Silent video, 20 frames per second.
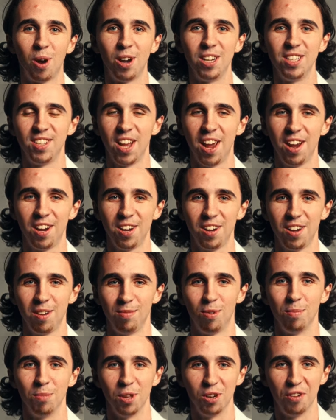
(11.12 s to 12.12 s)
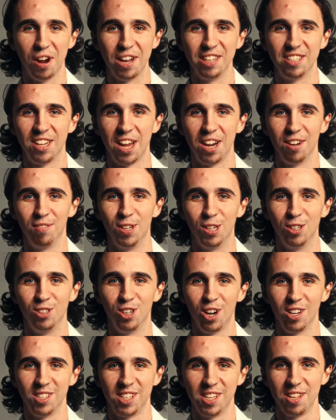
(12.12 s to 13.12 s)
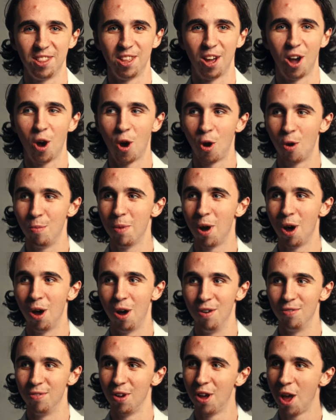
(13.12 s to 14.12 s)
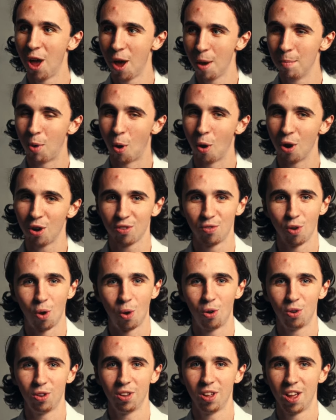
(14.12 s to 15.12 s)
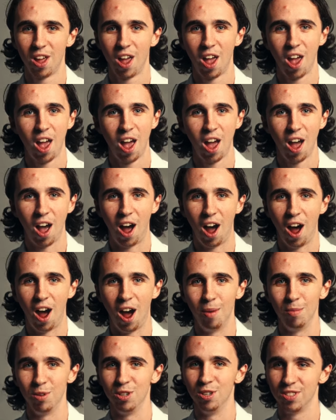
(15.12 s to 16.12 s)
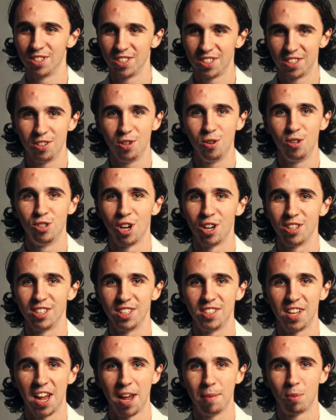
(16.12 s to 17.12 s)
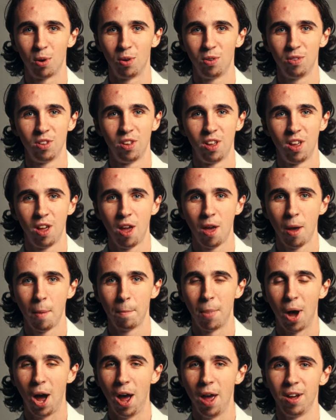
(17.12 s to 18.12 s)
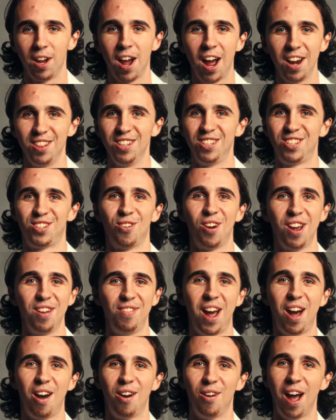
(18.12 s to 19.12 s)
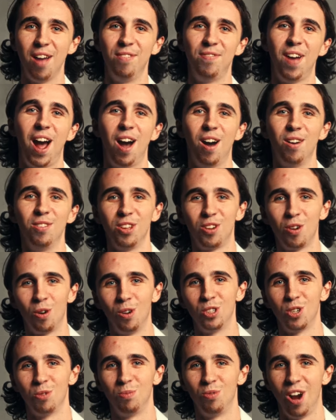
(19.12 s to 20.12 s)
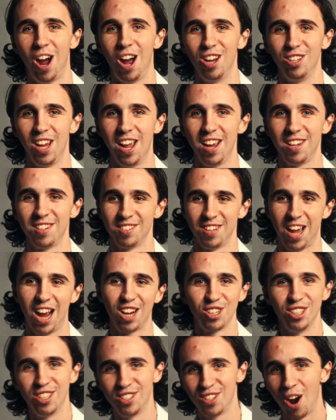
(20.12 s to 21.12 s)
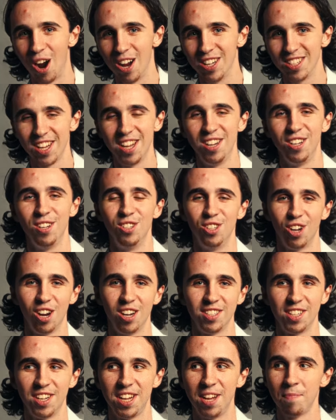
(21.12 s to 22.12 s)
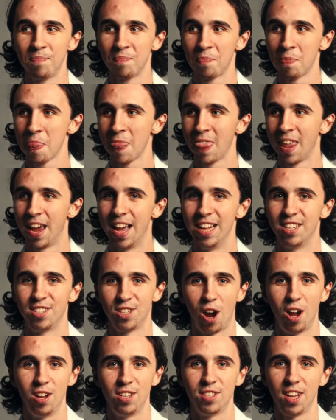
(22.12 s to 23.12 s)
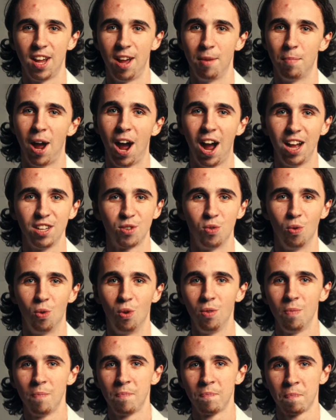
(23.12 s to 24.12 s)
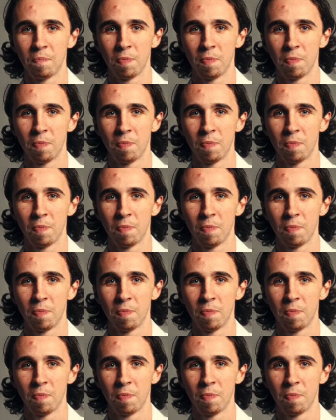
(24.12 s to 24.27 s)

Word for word: Bernie Senger. I'm from the great state of New Jersey, the home of pork roll, and New Jersey staple. But kind of the story of how I found the Culture Project actually starts in New Jersey. It starts at my high school.